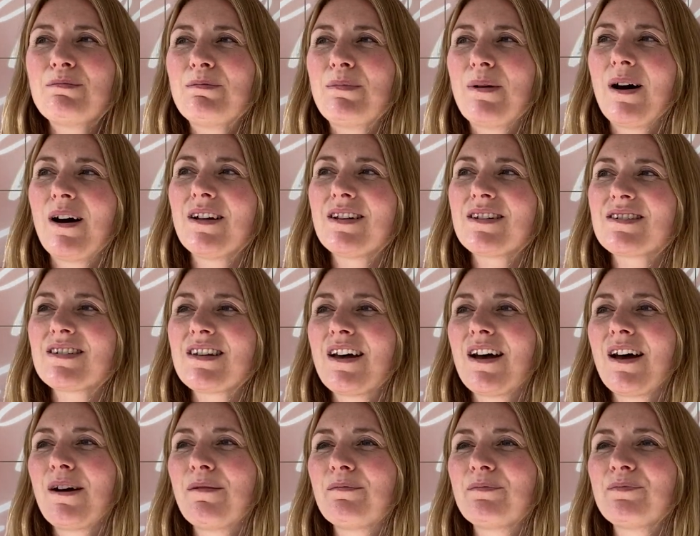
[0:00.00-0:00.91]
But
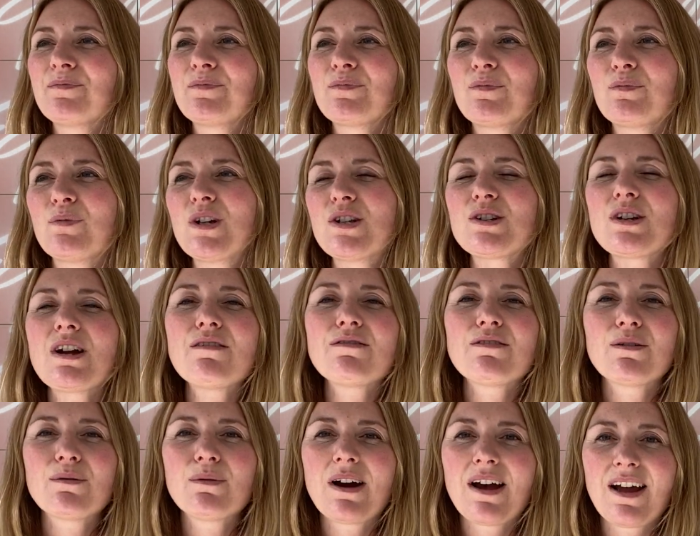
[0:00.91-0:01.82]

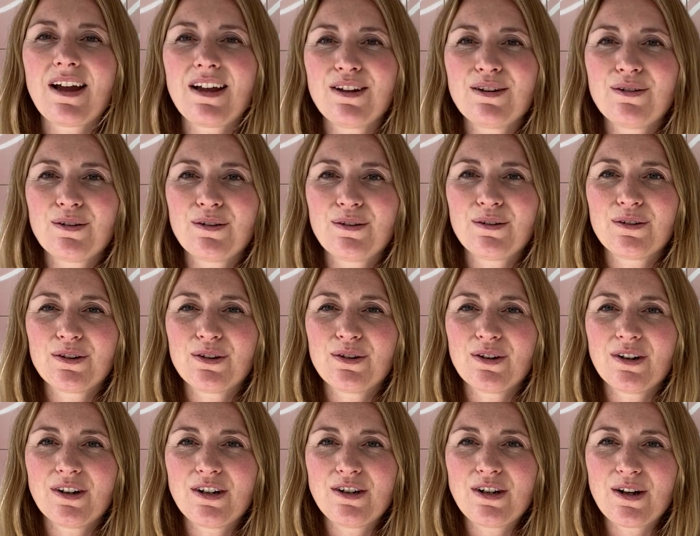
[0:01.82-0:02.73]
whichever way you're
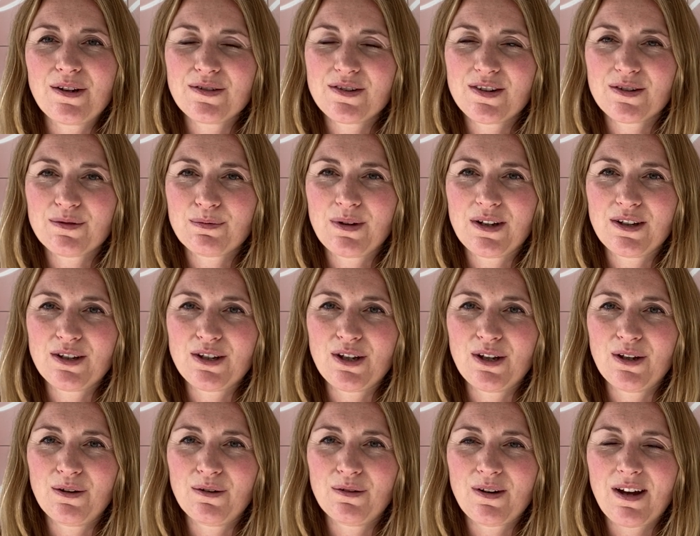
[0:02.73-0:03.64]
going to notice when
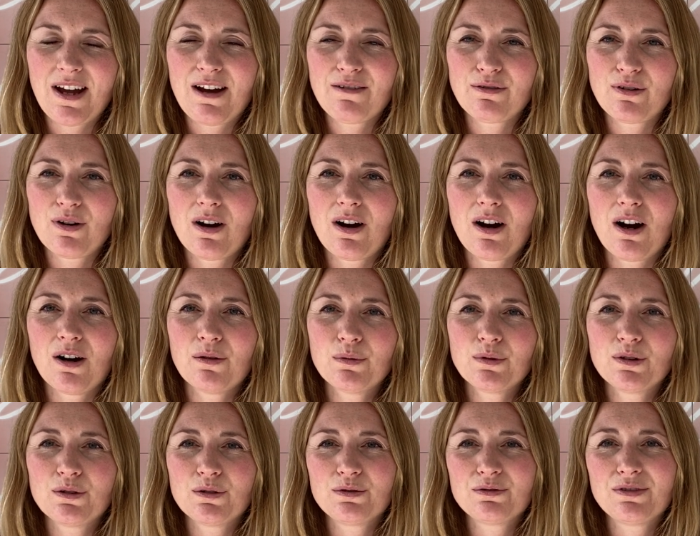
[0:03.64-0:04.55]
you have your heart
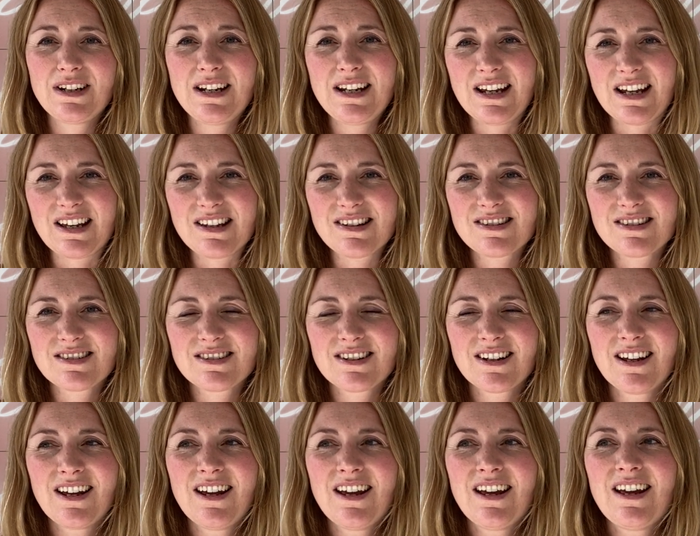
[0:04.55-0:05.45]
wall
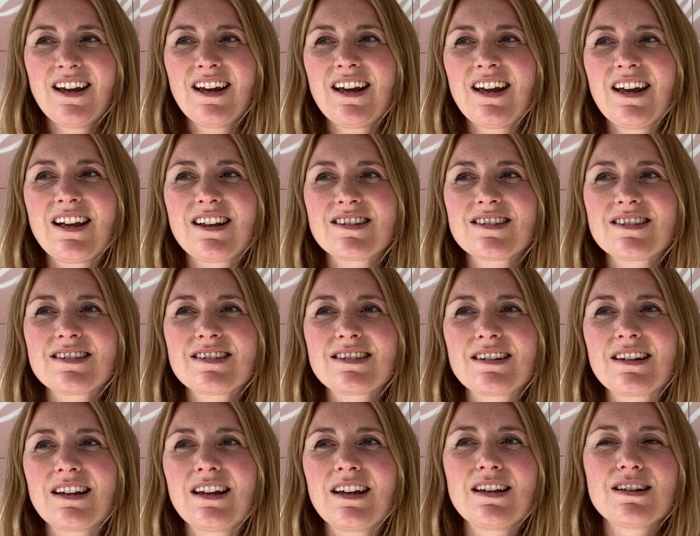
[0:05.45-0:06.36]
released, it's
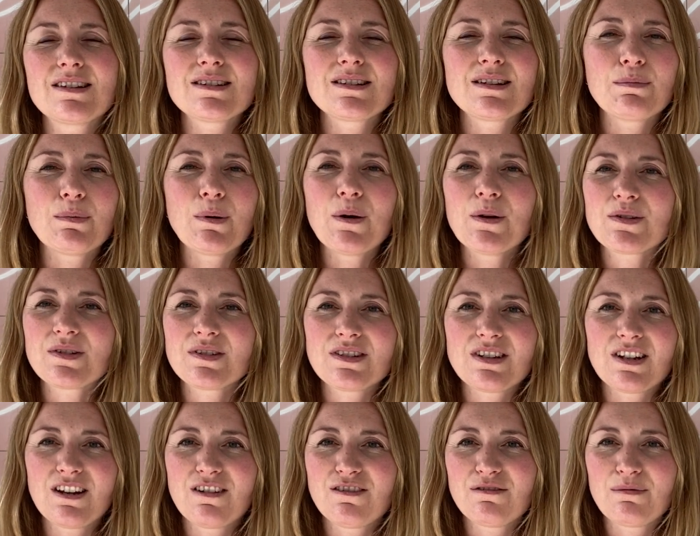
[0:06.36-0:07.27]
a
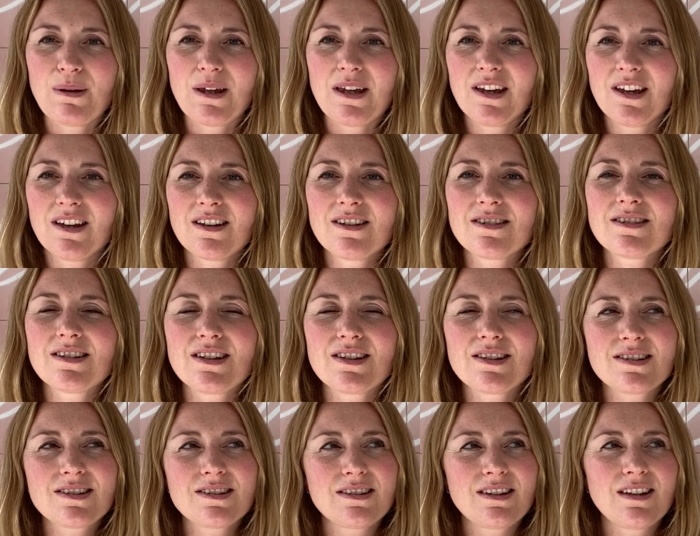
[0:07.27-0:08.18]
positive, because
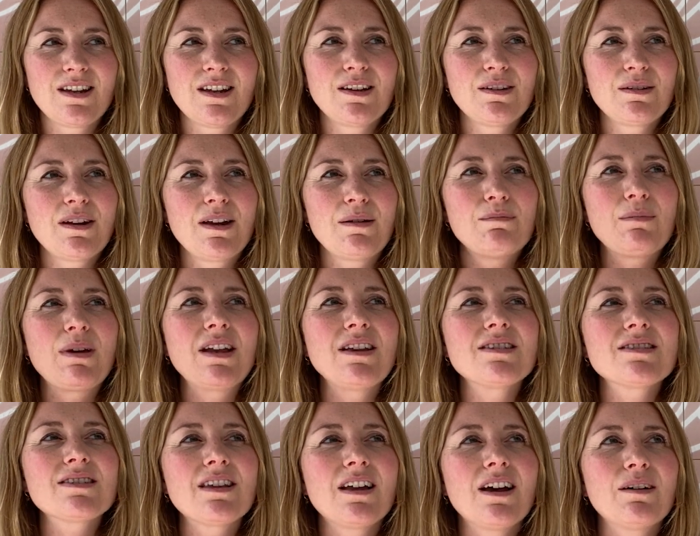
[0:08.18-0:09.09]
it
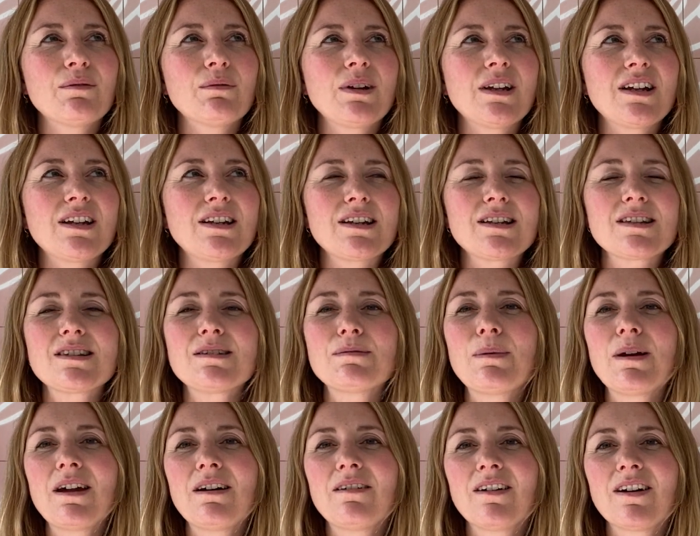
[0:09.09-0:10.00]
means that we can
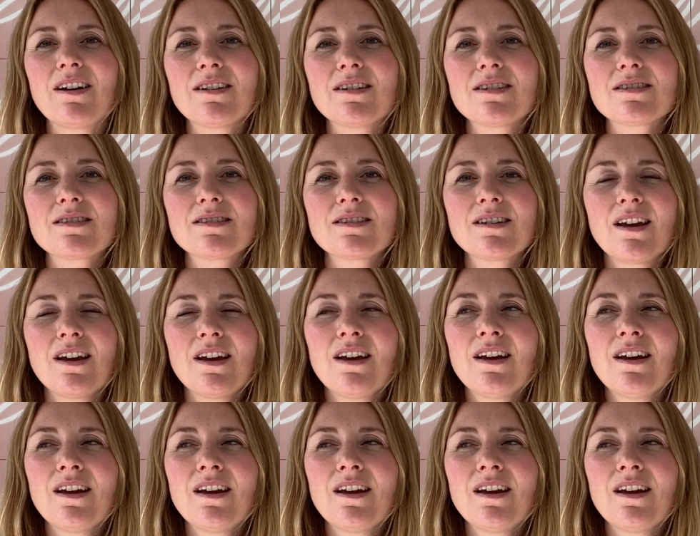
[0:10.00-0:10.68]
experience